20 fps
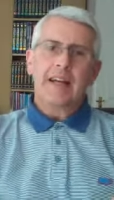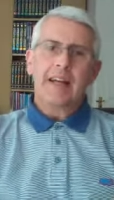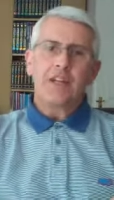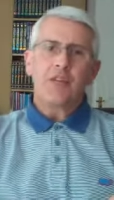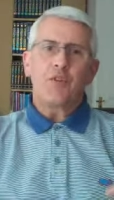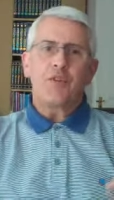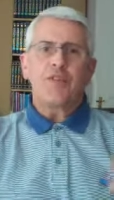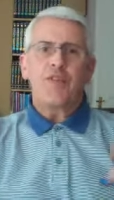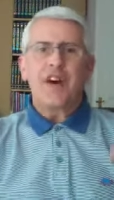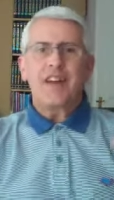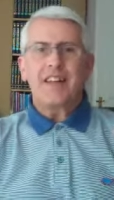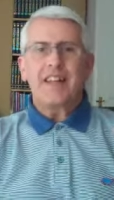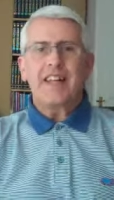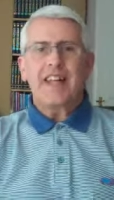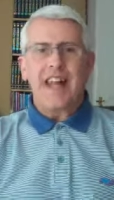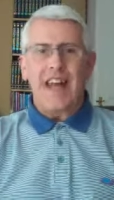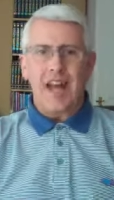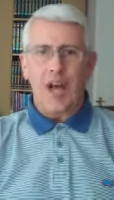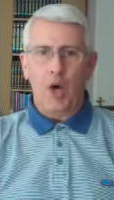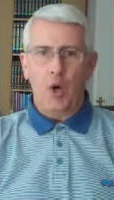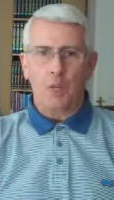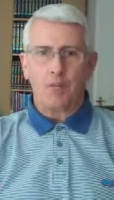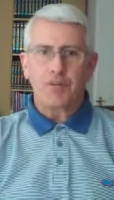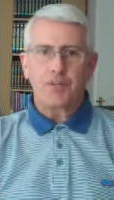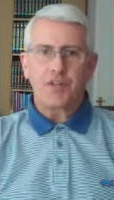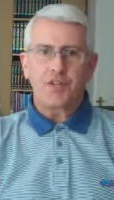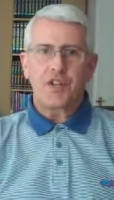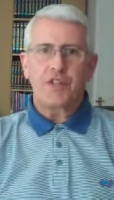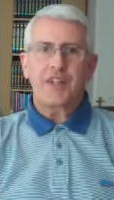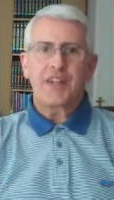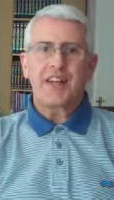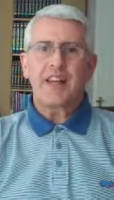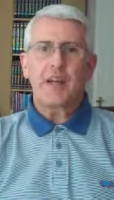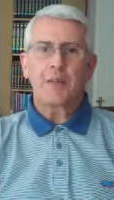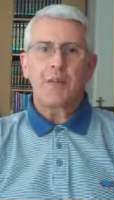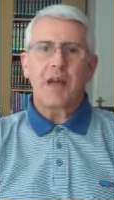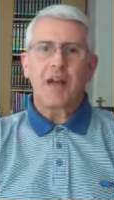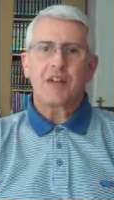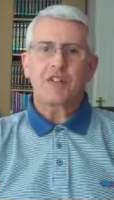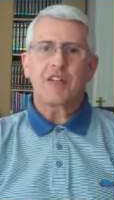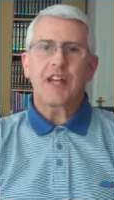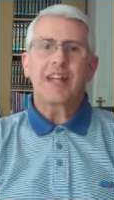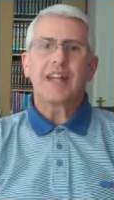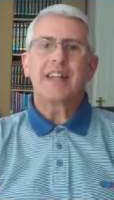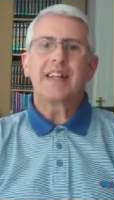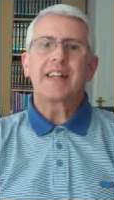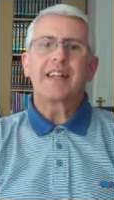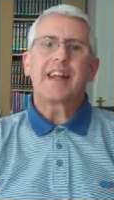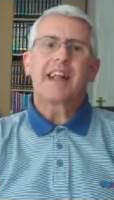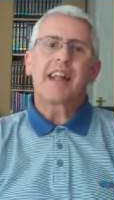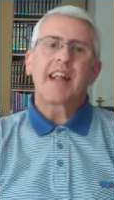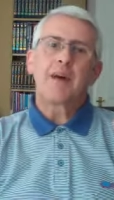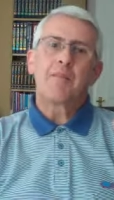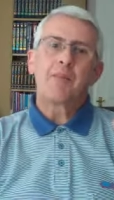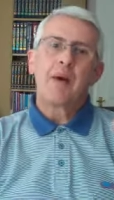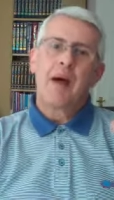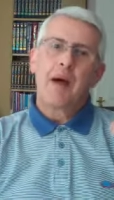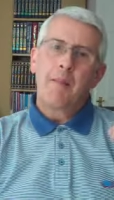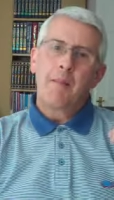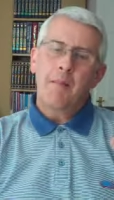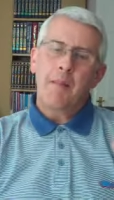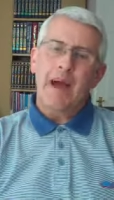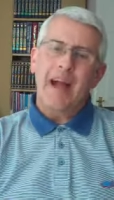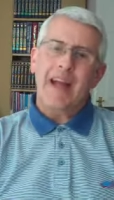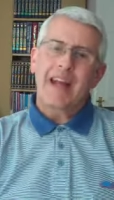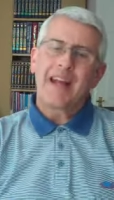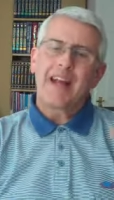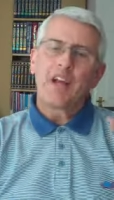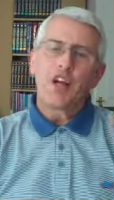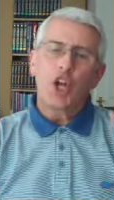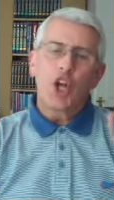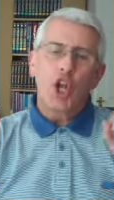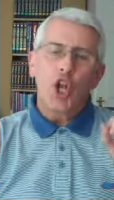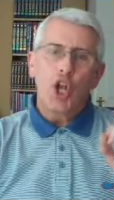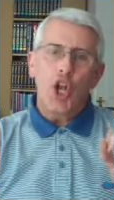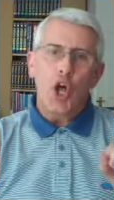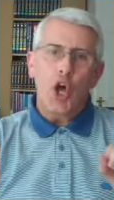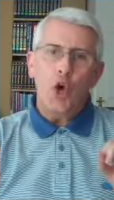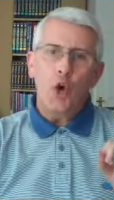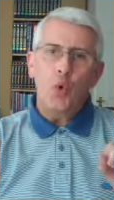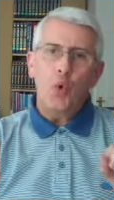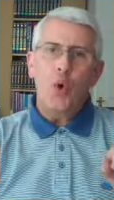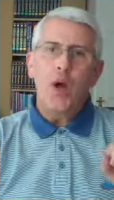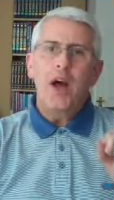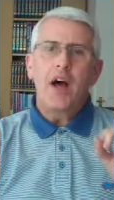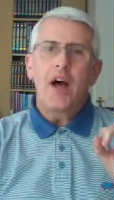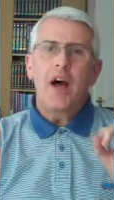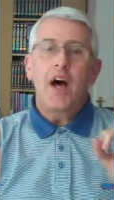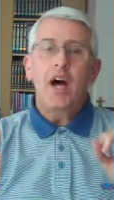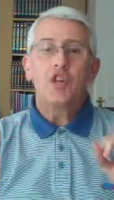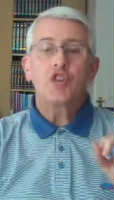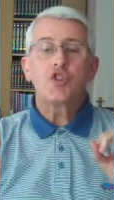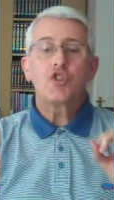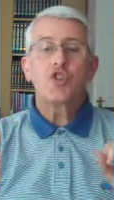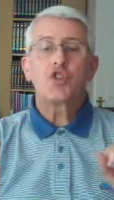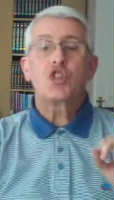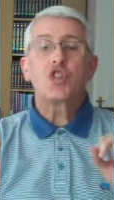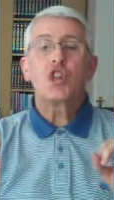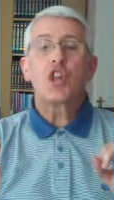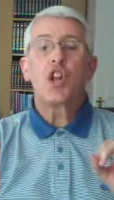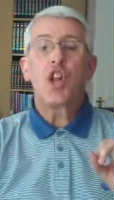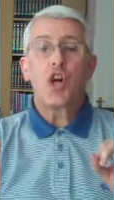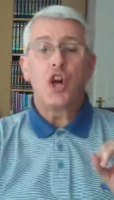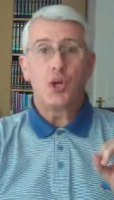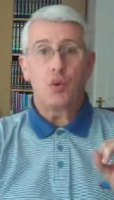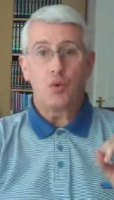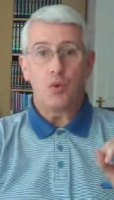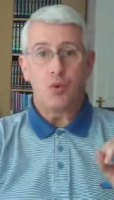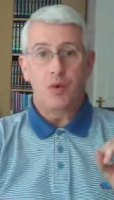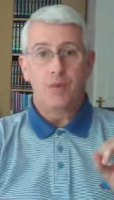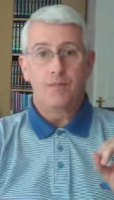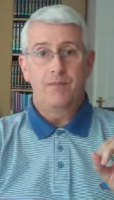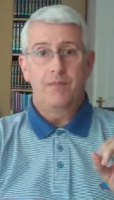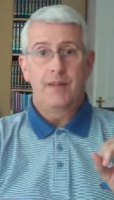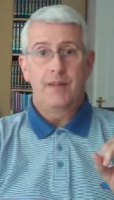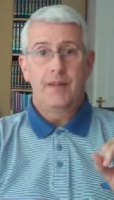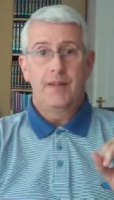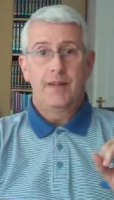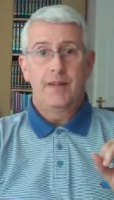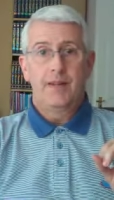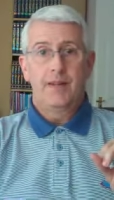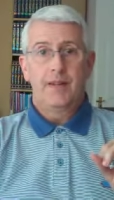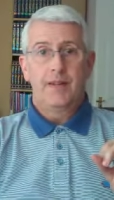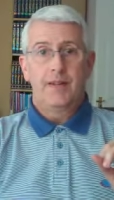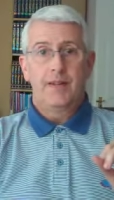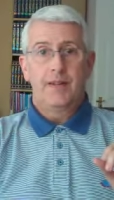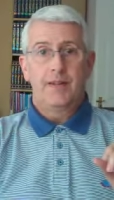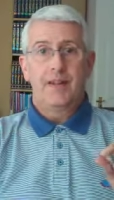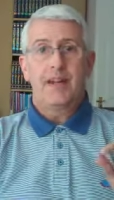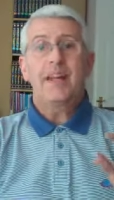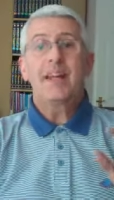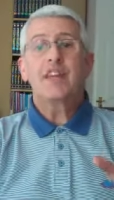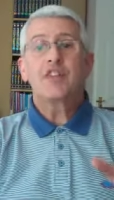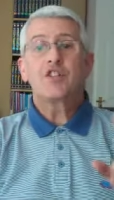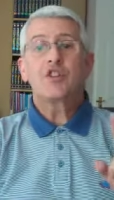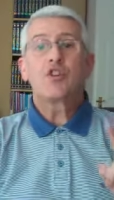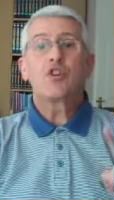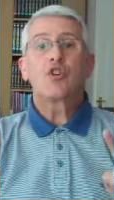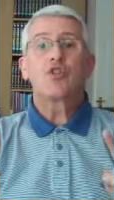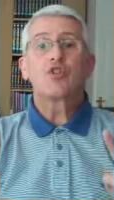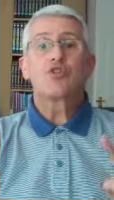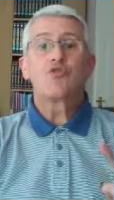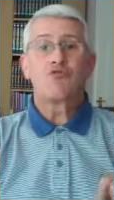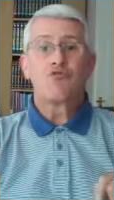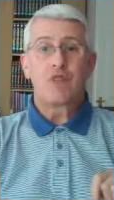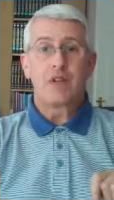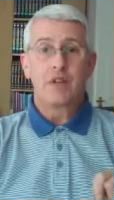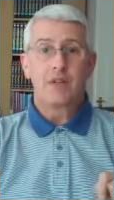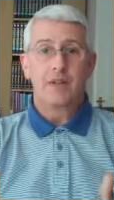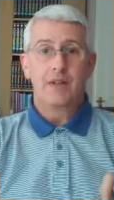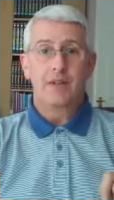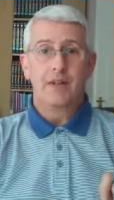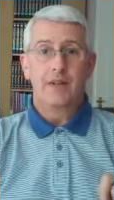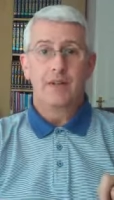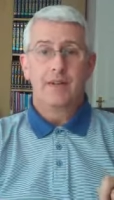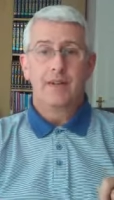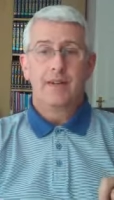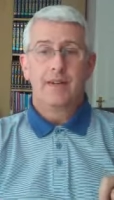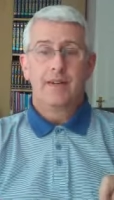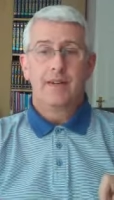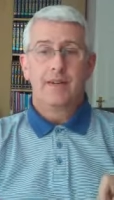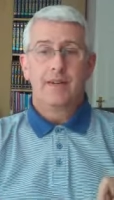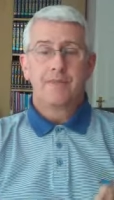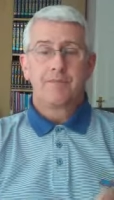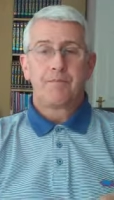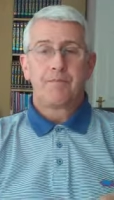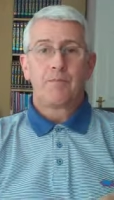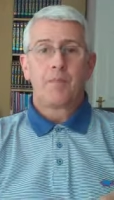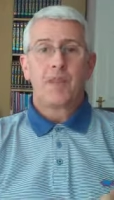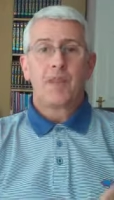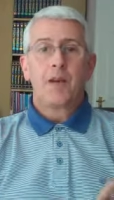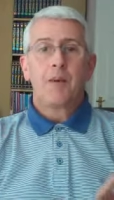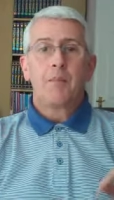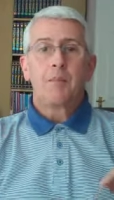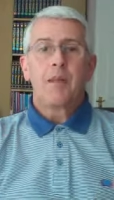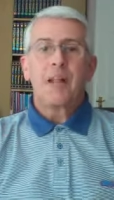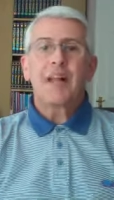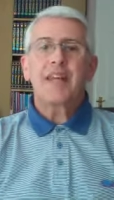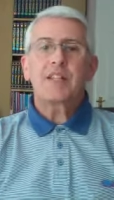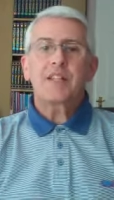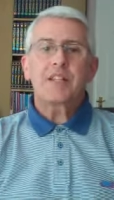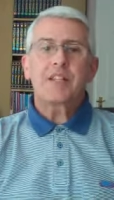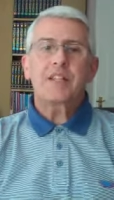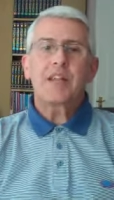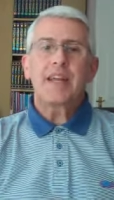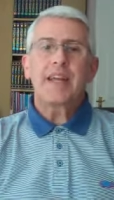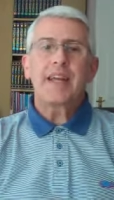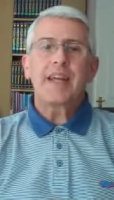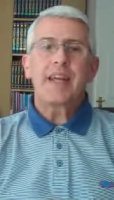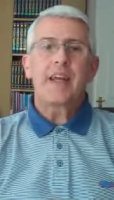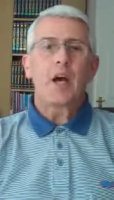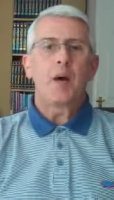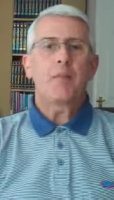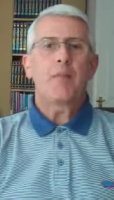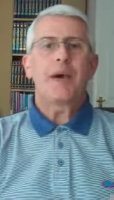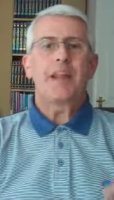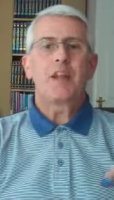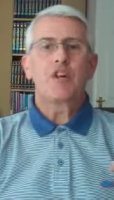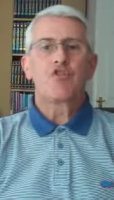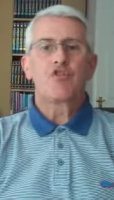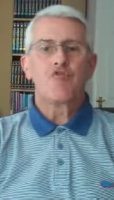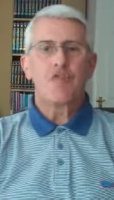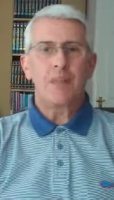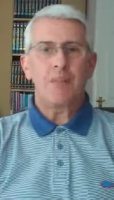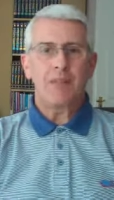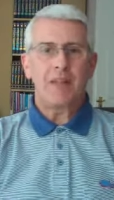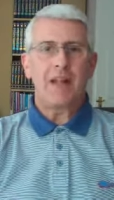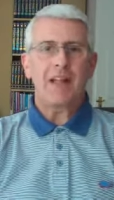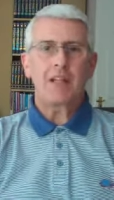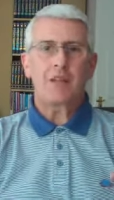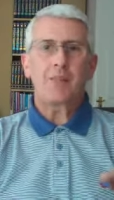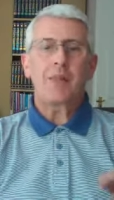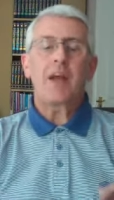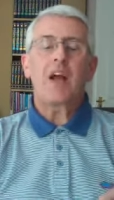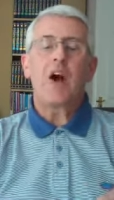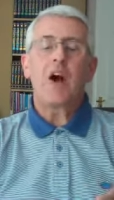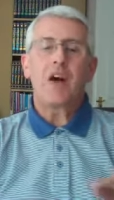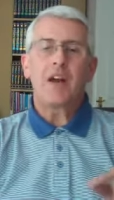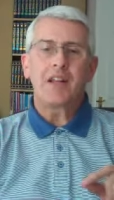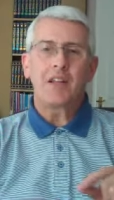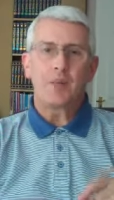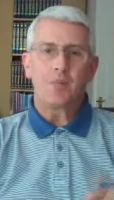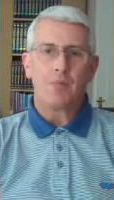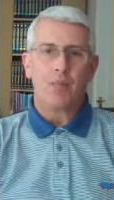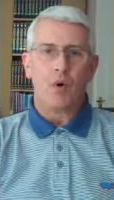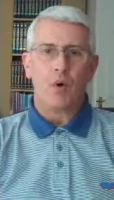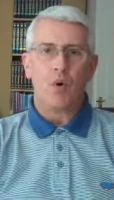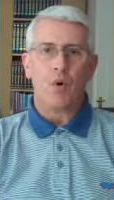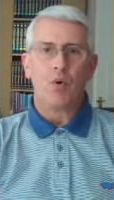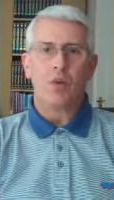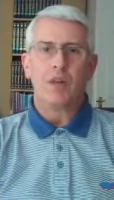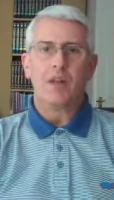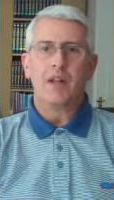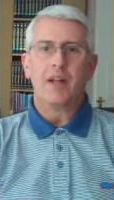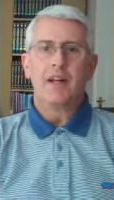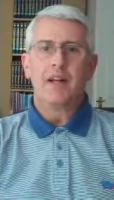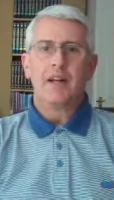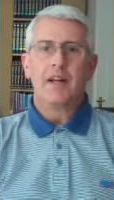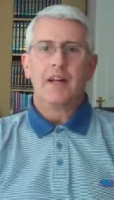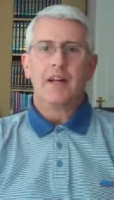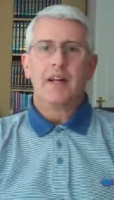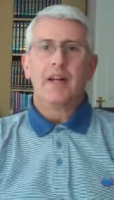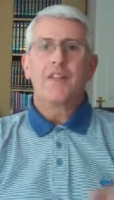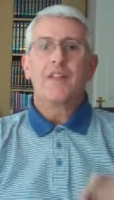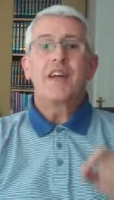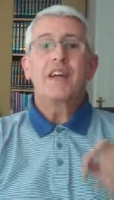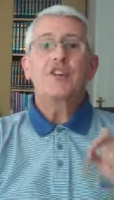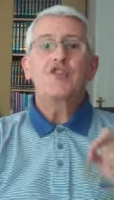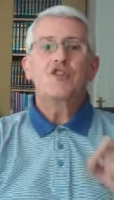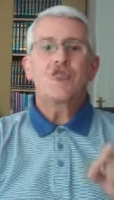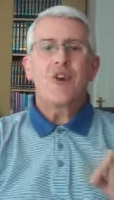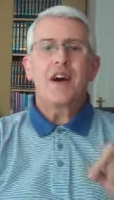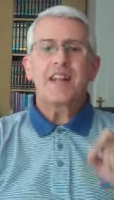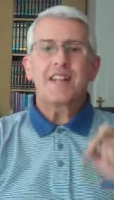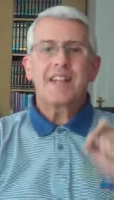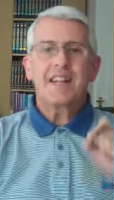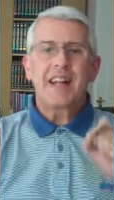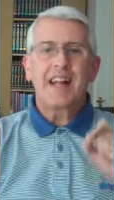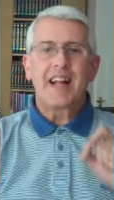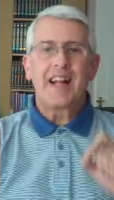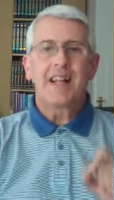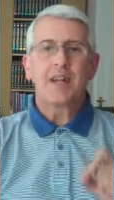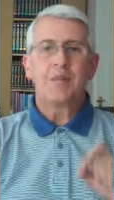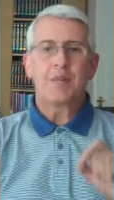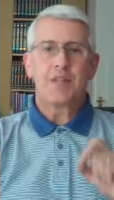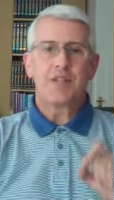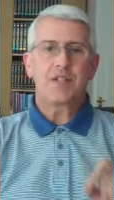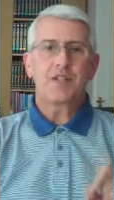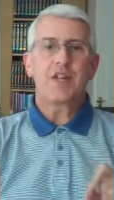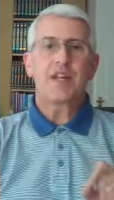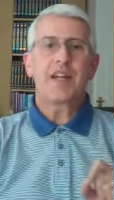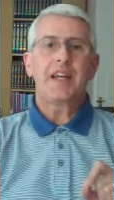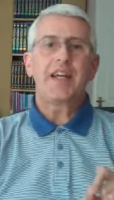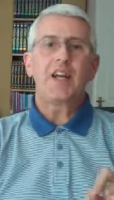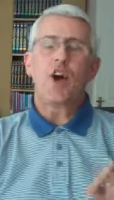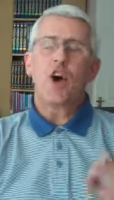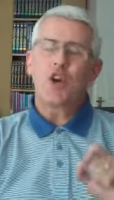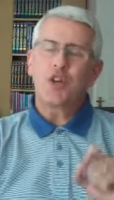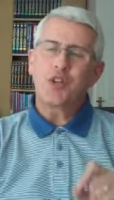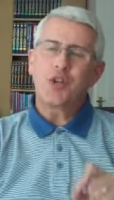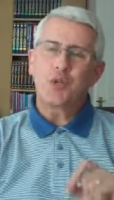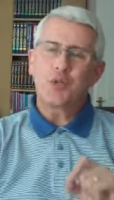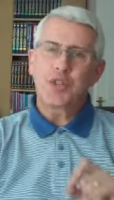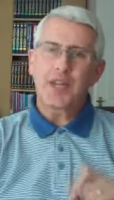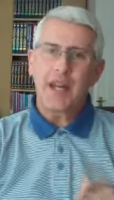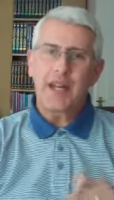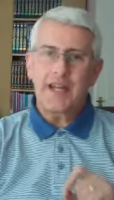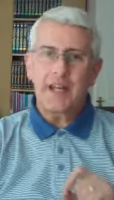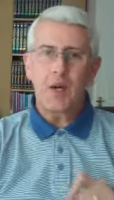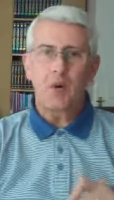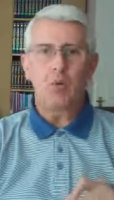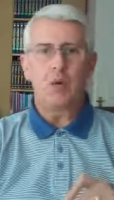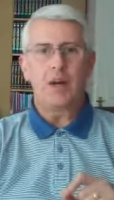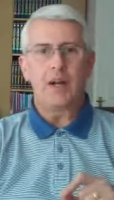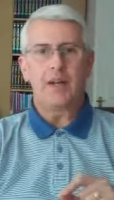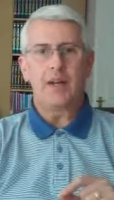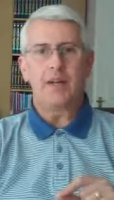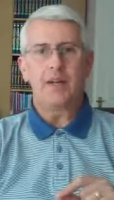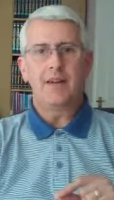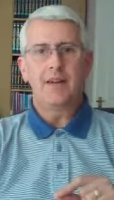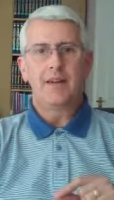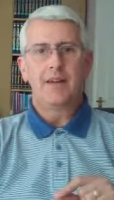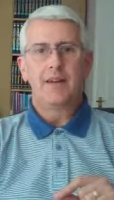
You'll find that it helps to think about taking the club back low and slow. Now here's a good drill. Place a tee about a grip length behind the ball, then try to clip the tee on your takeaway.